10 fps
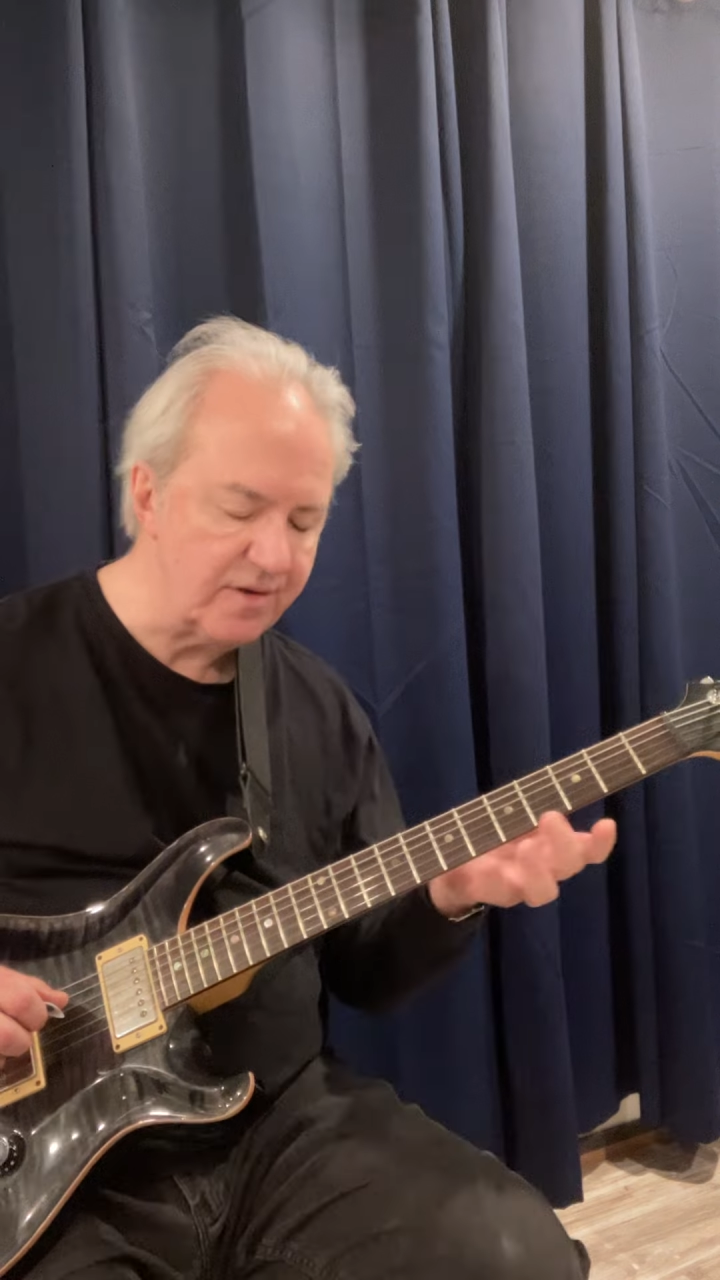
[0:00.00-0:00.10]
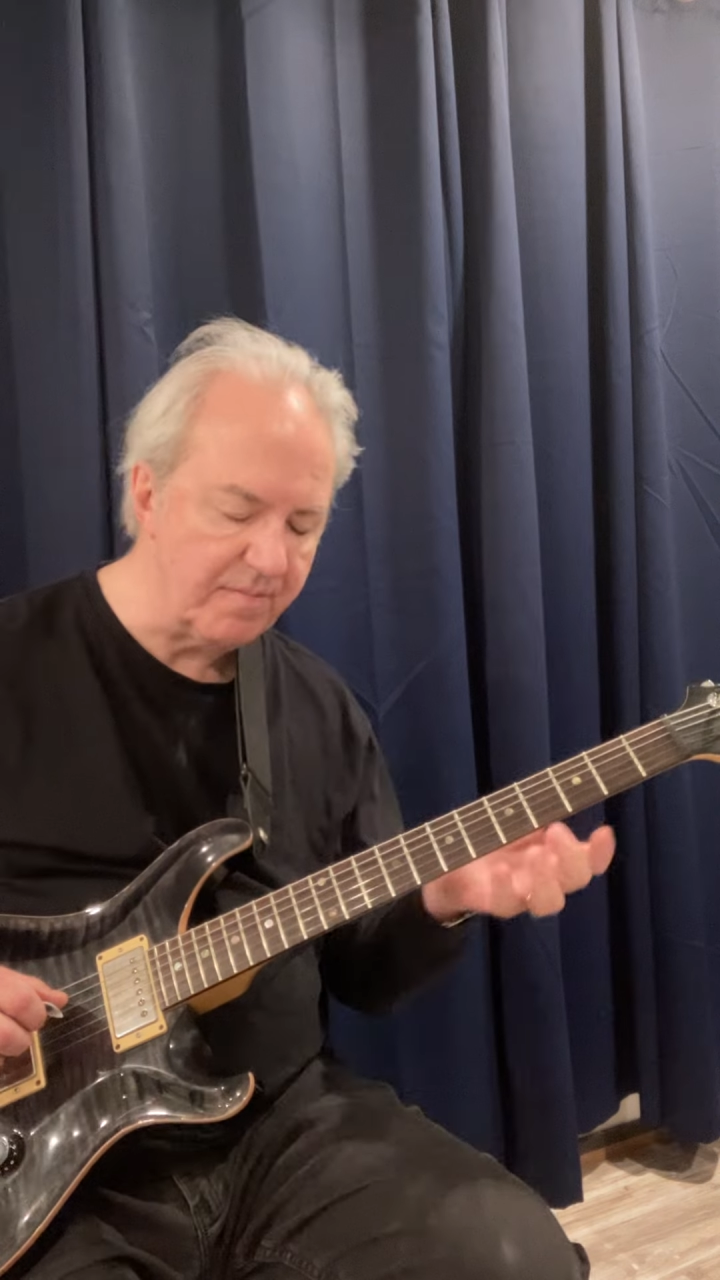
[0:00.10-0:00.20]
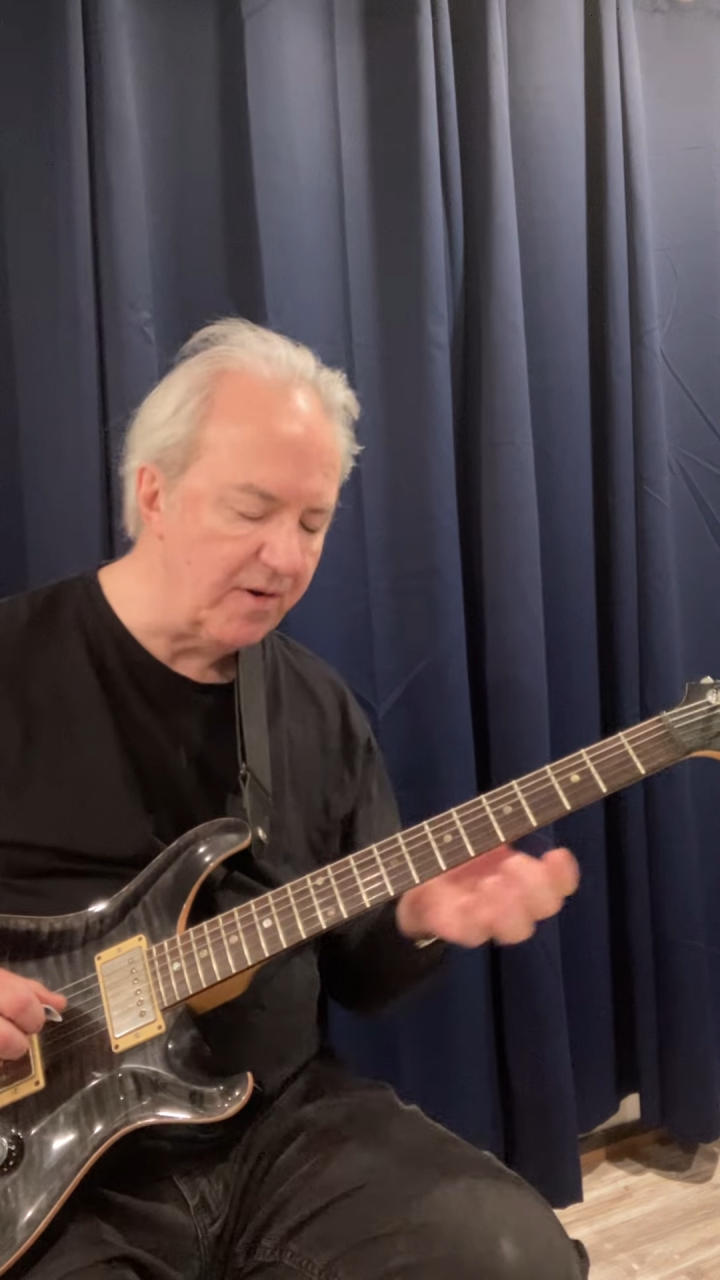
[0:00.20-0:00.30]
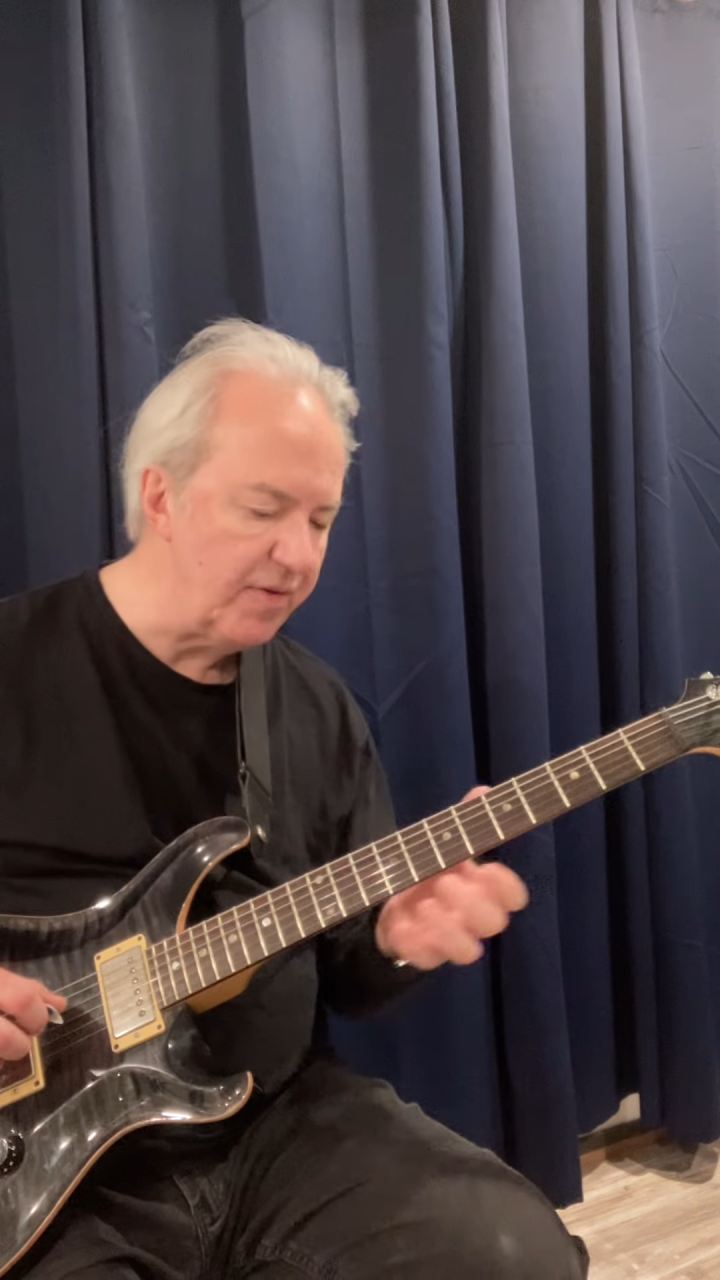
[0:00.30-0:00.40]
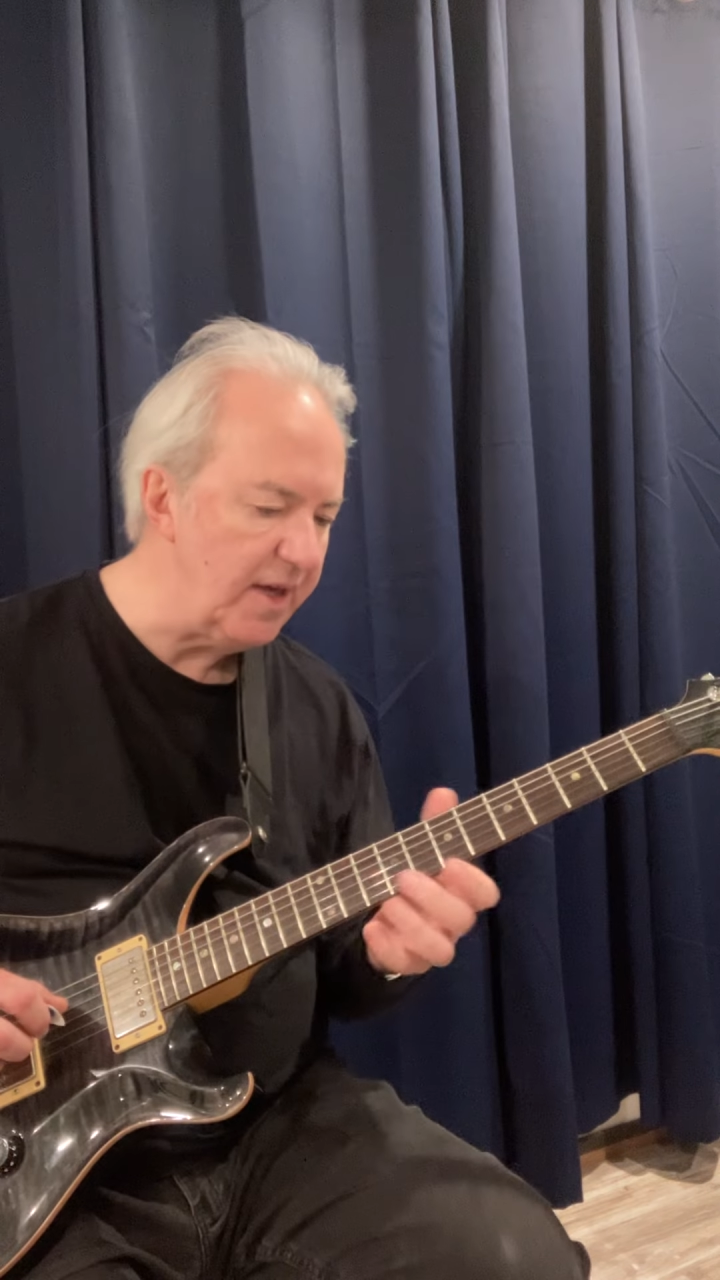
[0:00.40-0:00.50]
they're
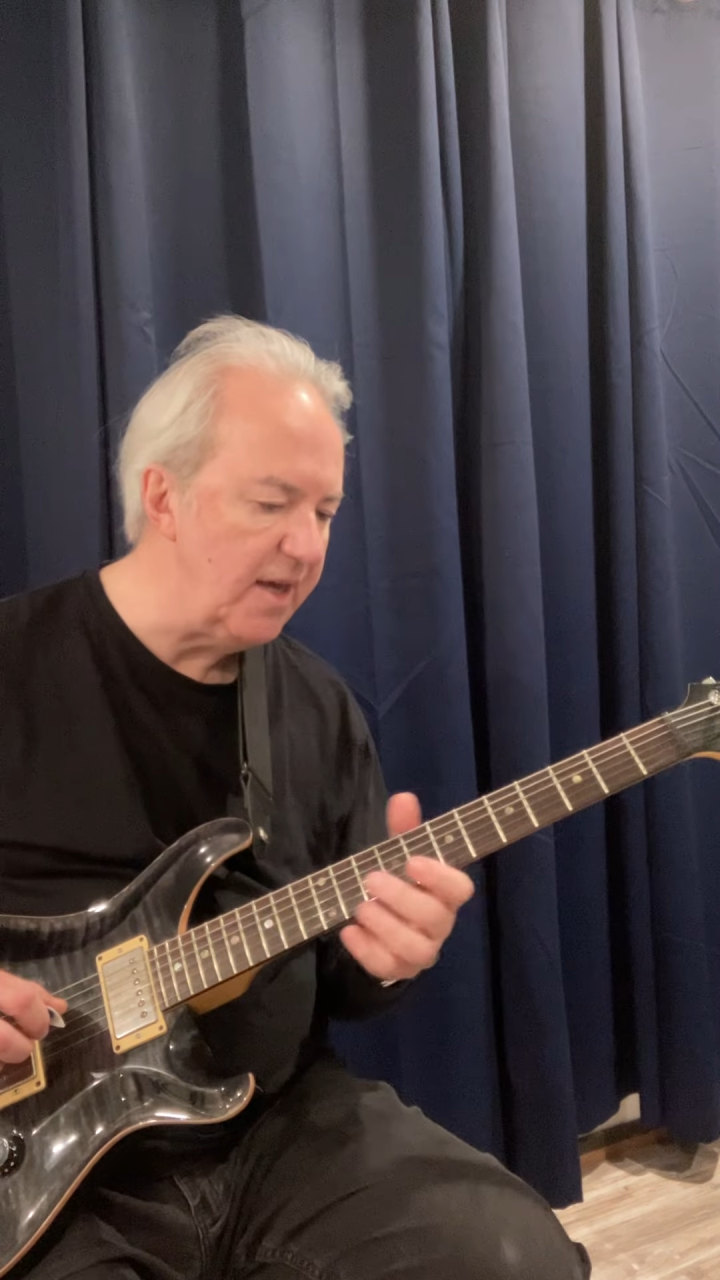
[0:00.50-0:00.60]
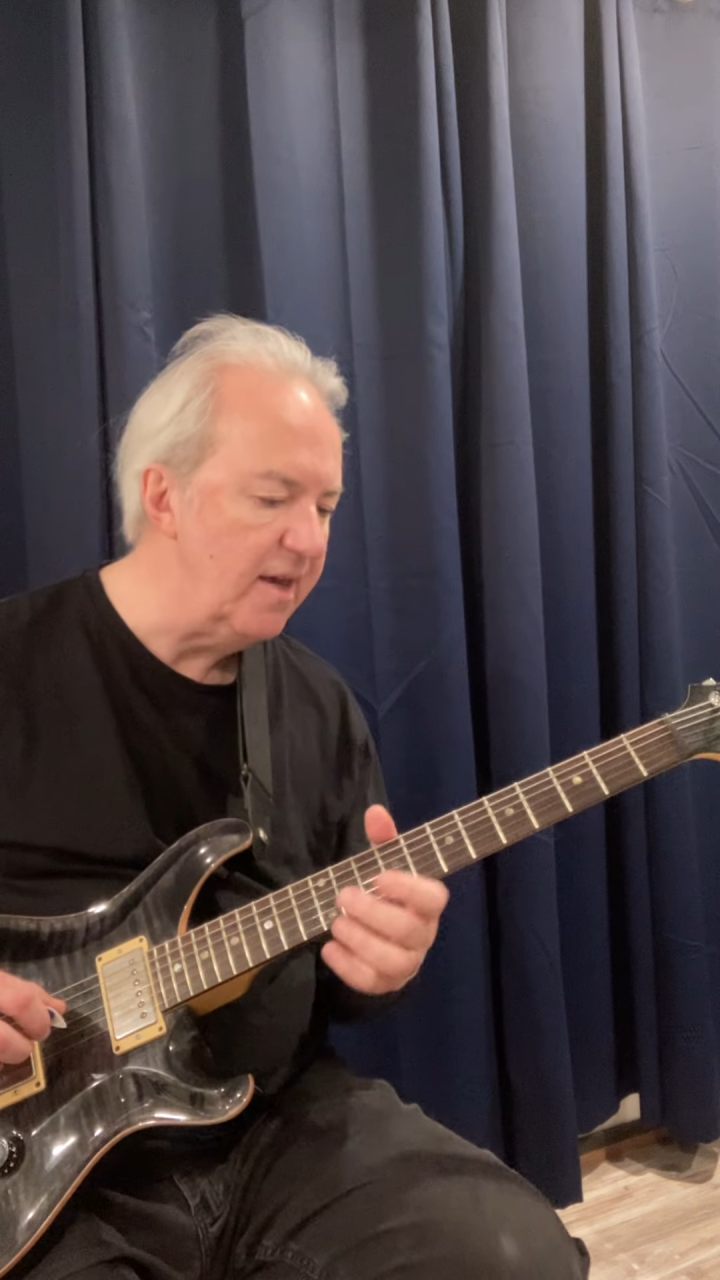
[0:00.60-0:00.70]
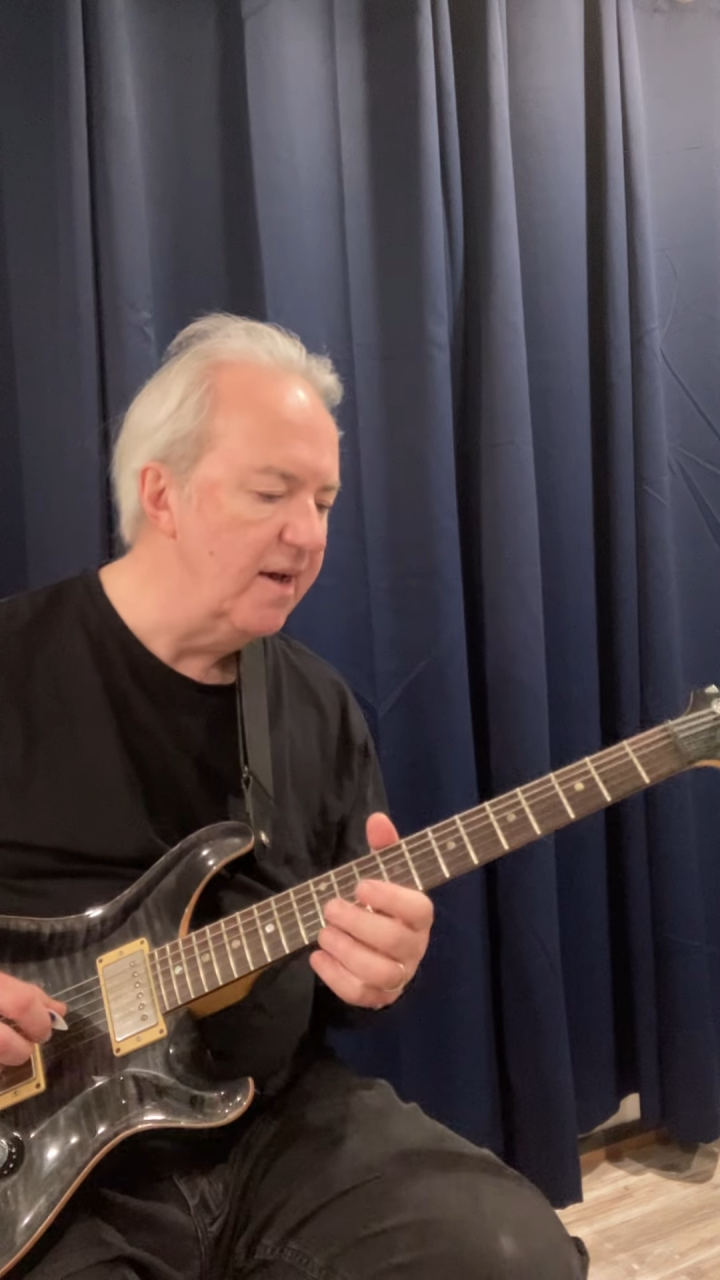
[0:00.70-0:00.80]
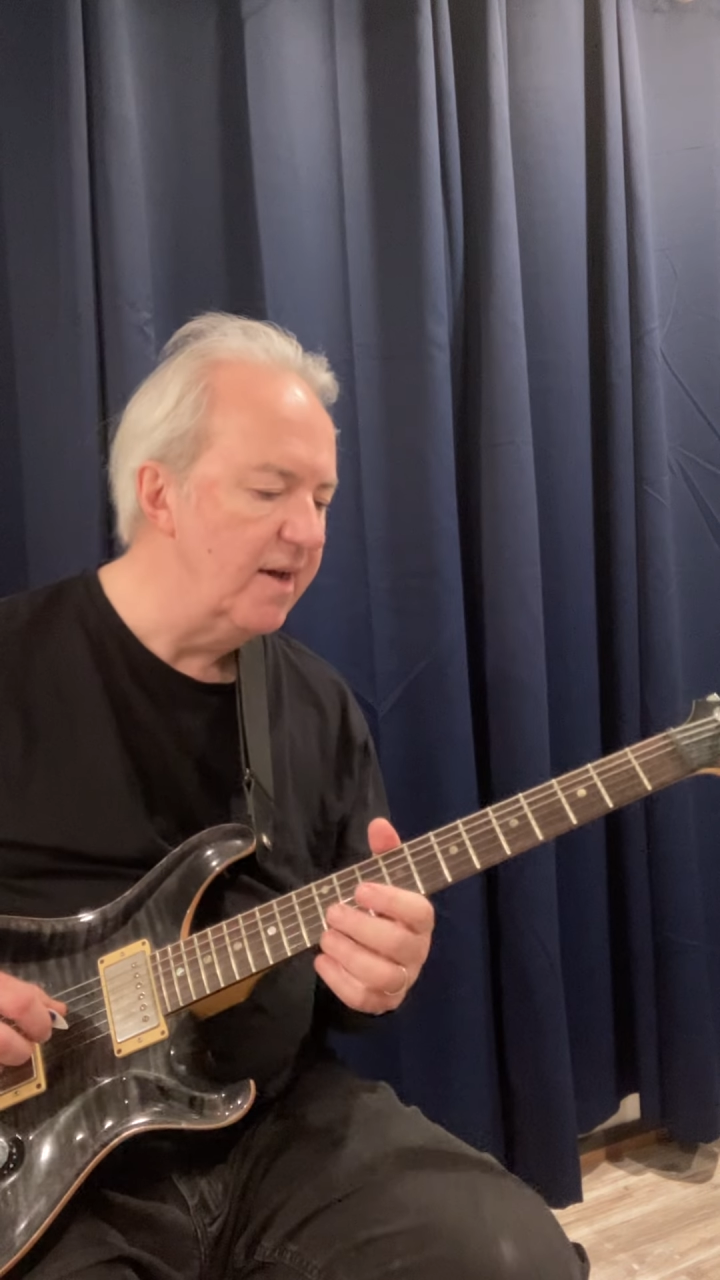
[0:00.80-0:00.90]
both E